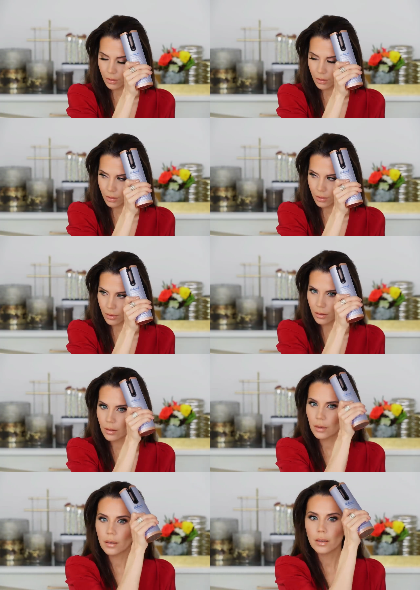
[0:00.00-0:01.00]

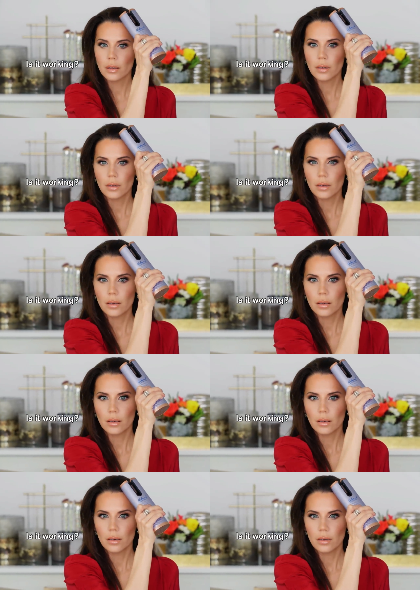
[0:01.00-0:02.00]

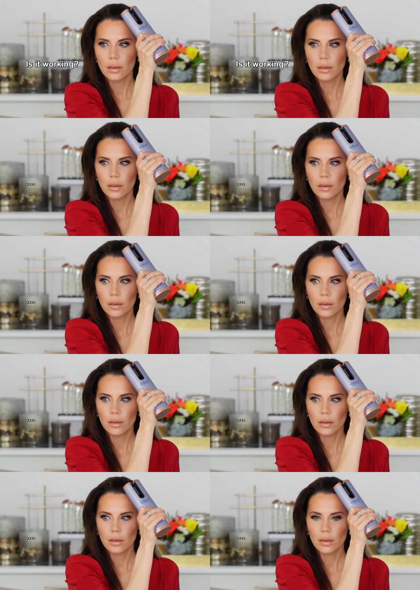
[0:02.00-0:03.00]

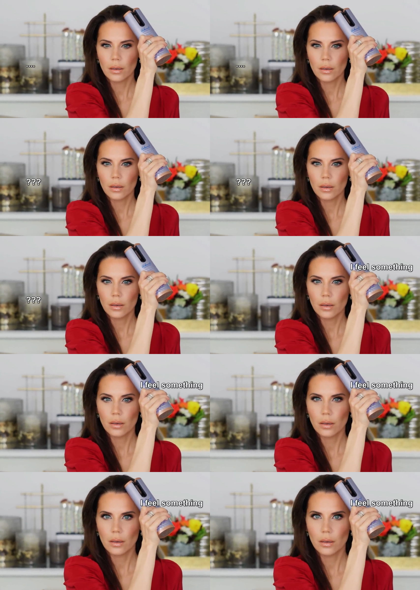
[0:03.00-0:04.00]

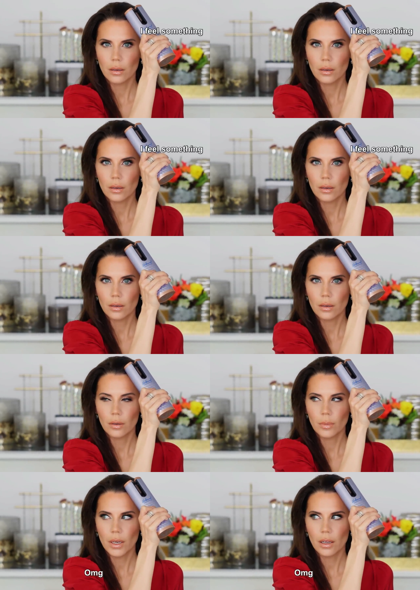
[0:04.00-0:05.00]

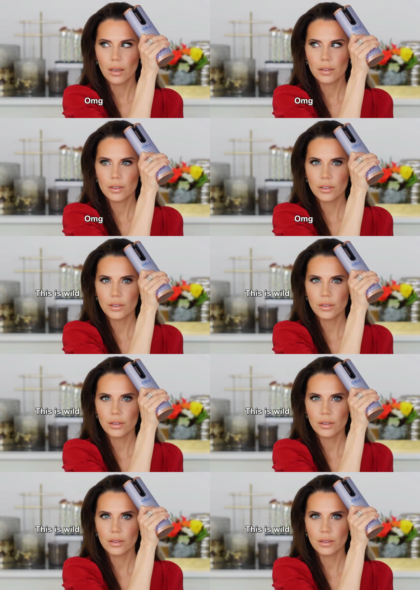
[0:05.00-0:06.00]

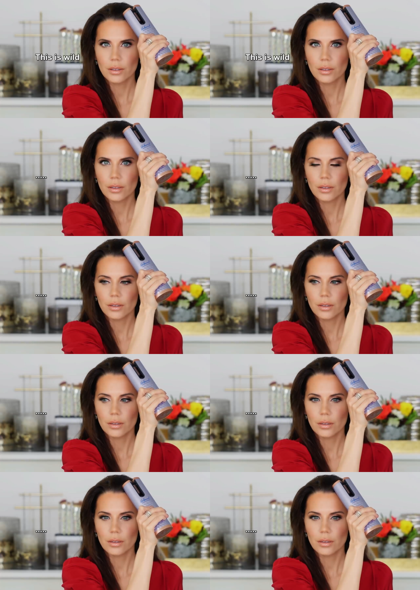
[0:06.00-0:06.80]
(silence)